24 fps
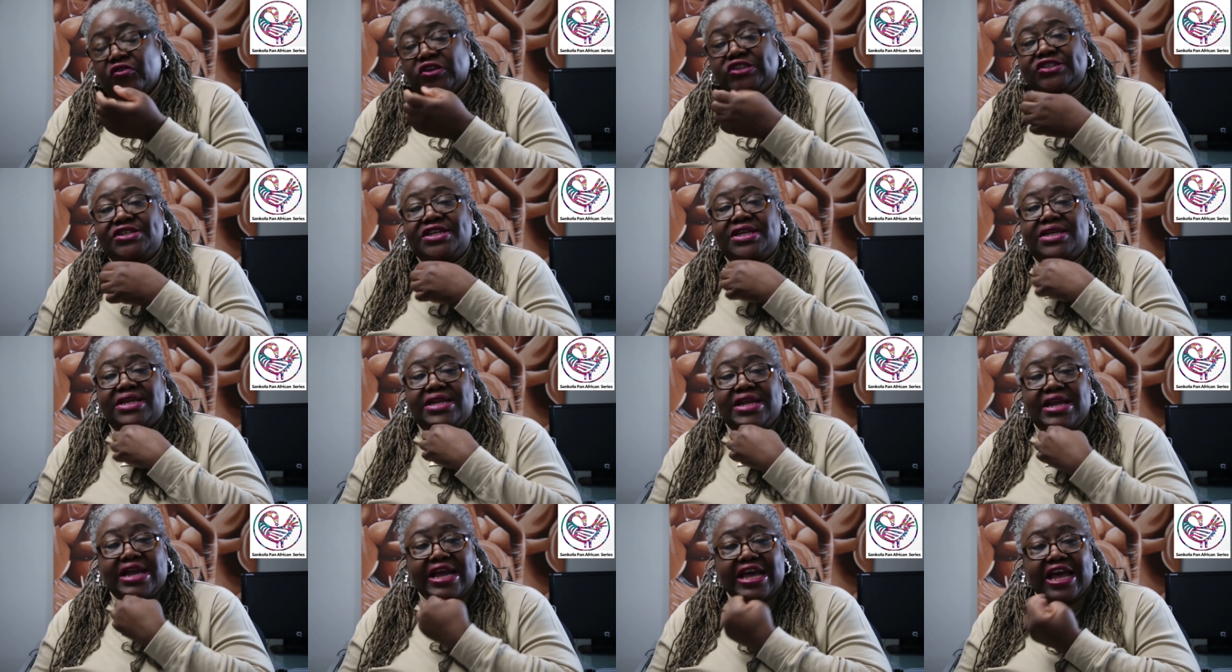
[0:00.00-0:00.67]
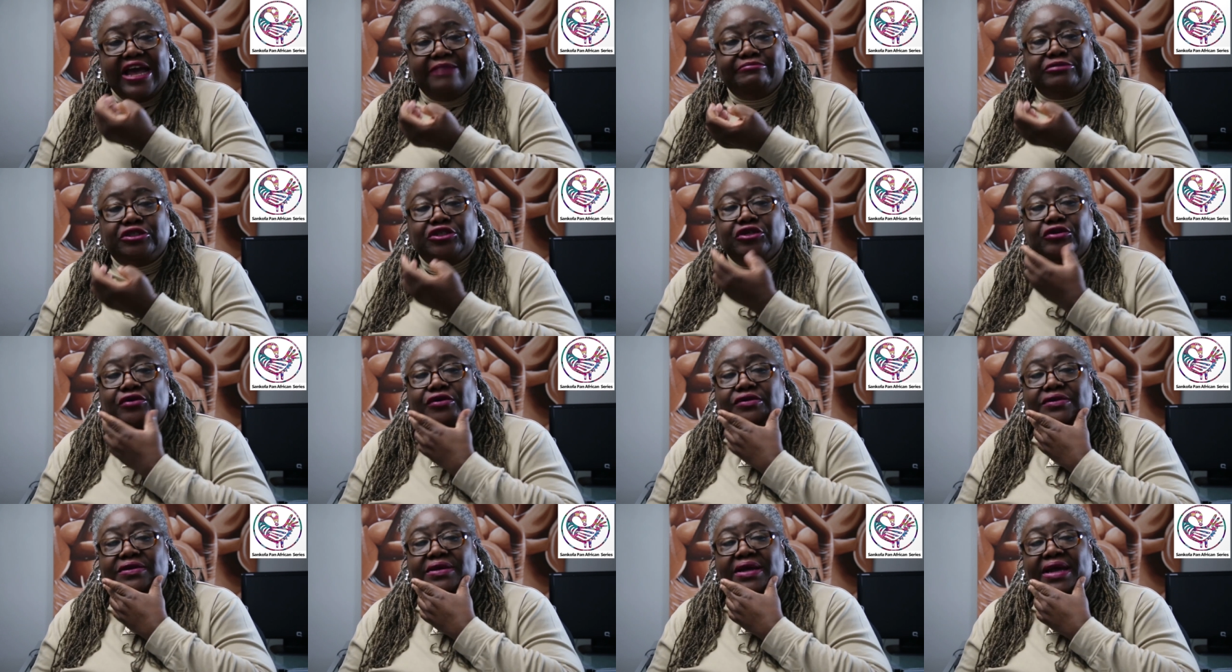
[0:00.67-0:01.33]
unfortunately
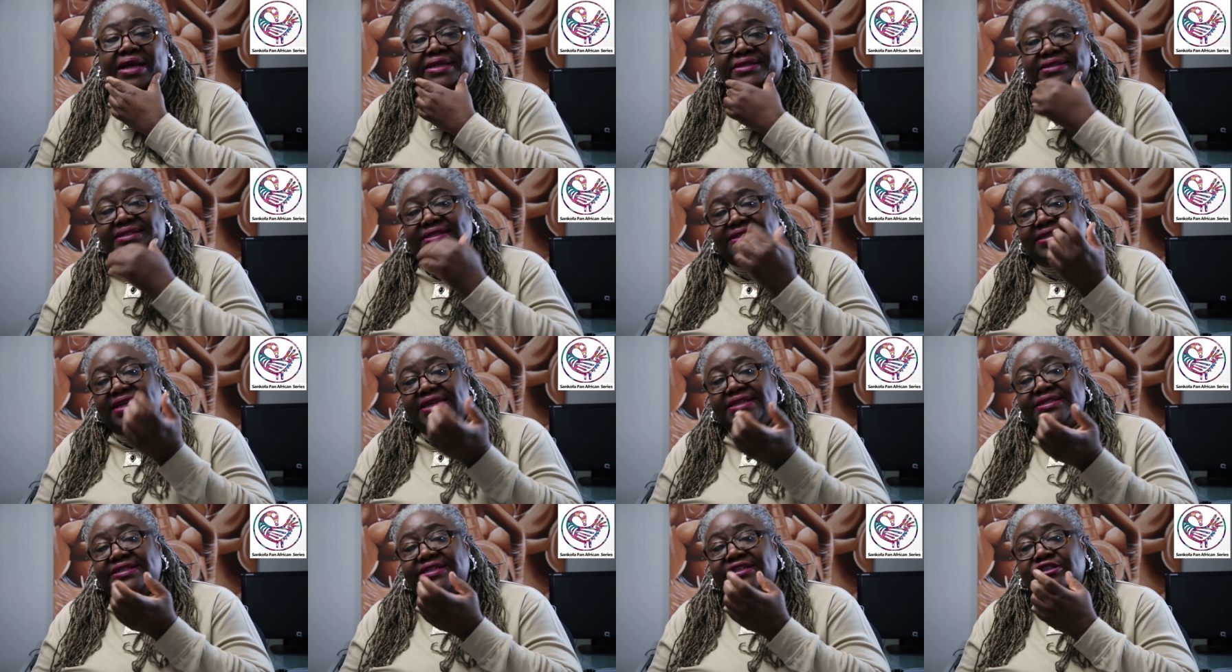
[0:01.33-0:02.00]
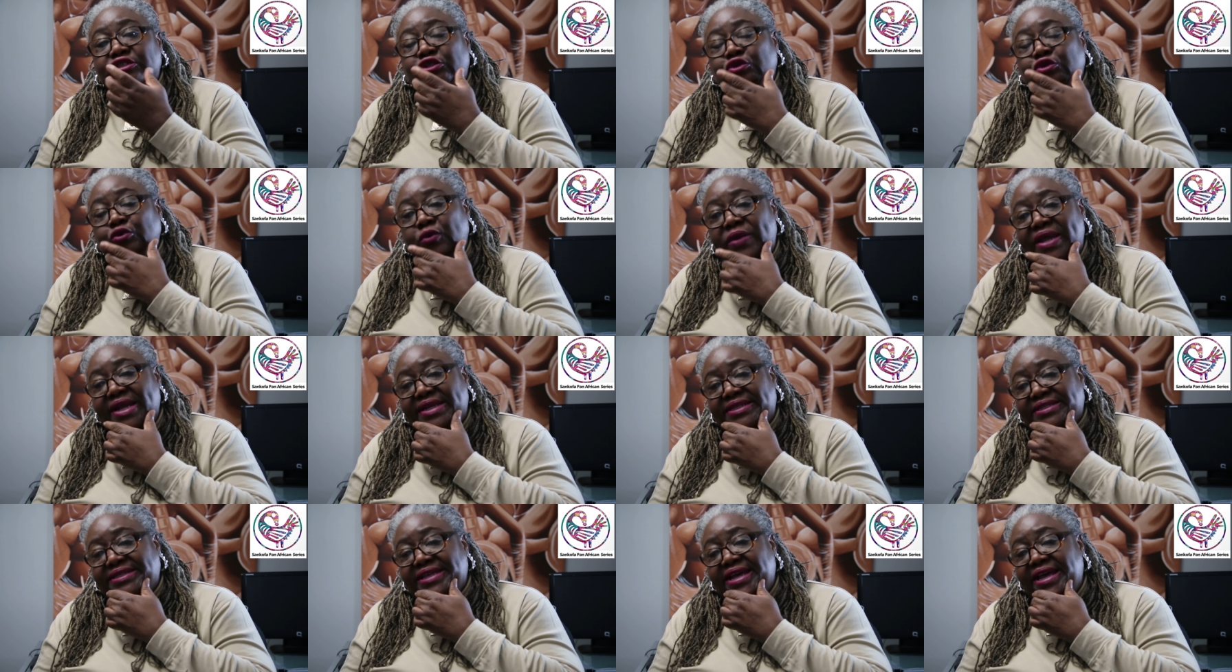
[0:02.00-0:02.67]
captured and sent into
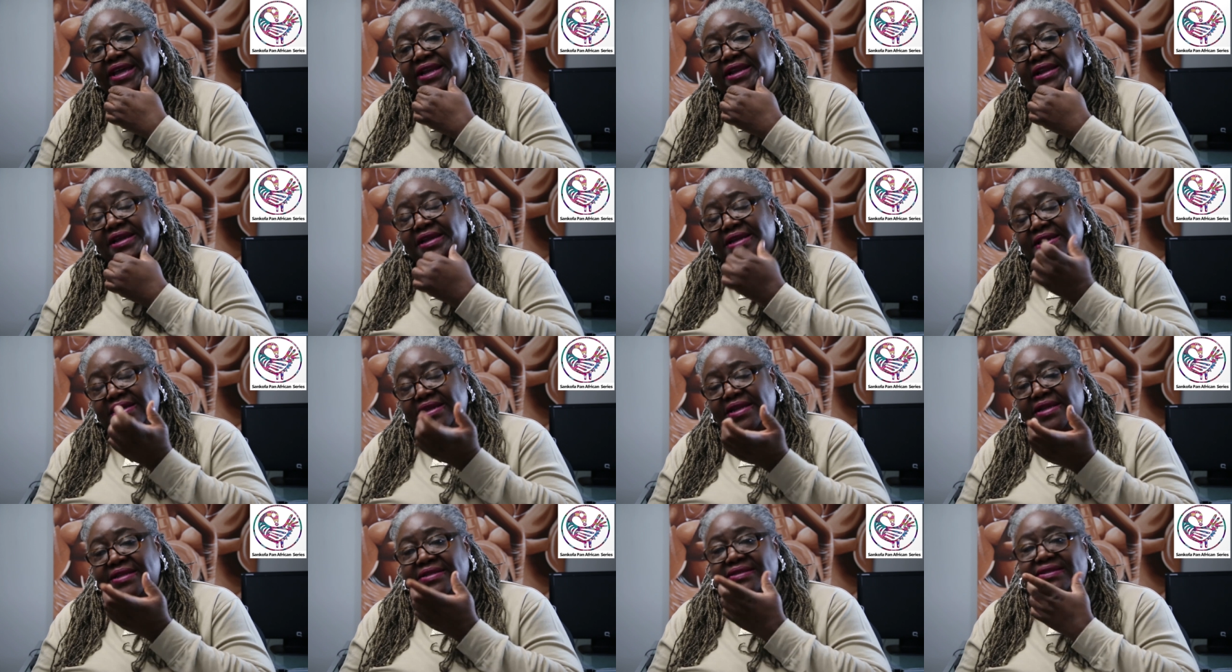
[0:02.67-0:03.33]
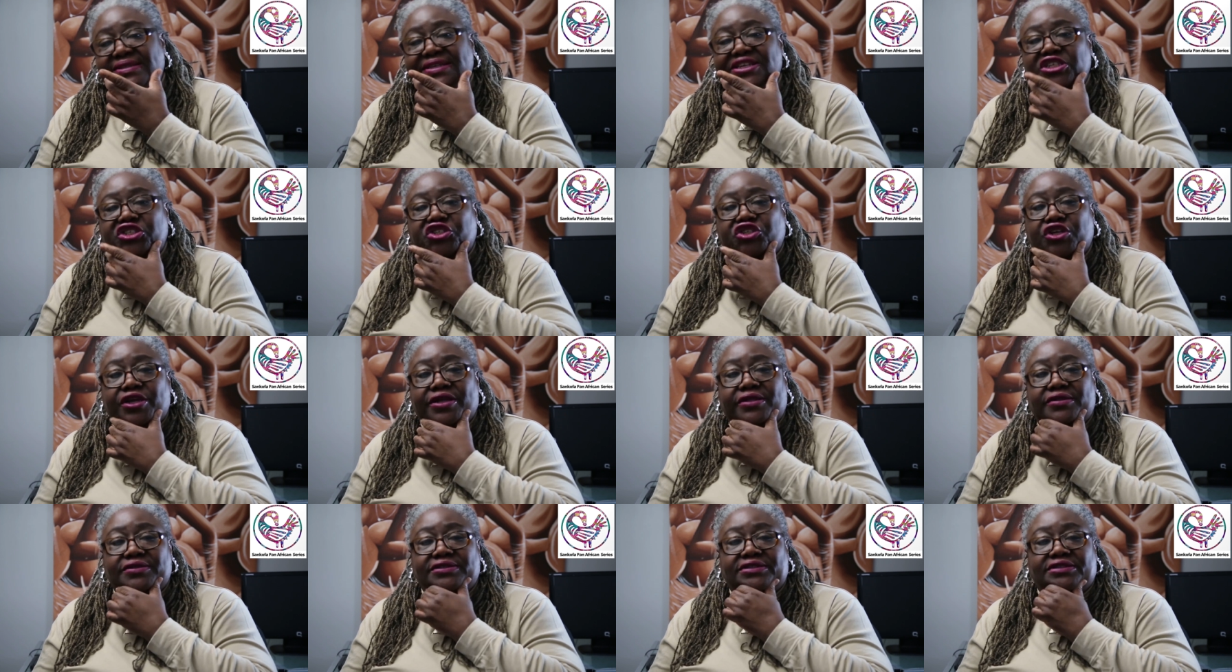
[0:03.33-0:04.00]
exile in
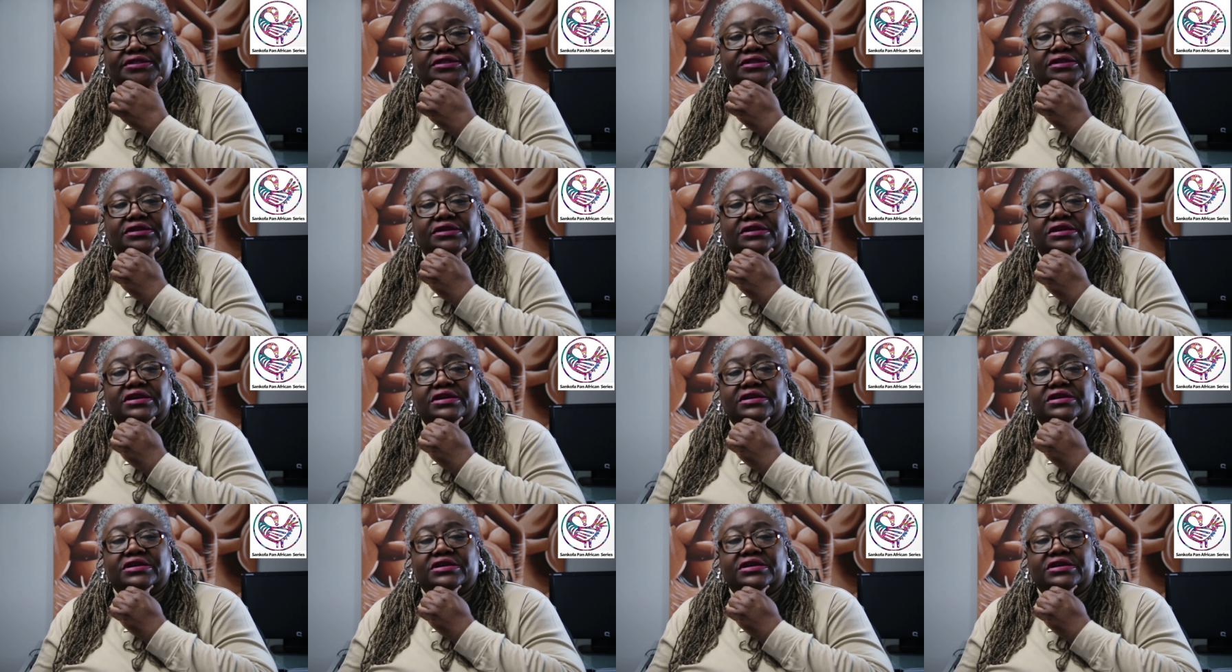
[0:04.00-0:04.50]
Seychelles.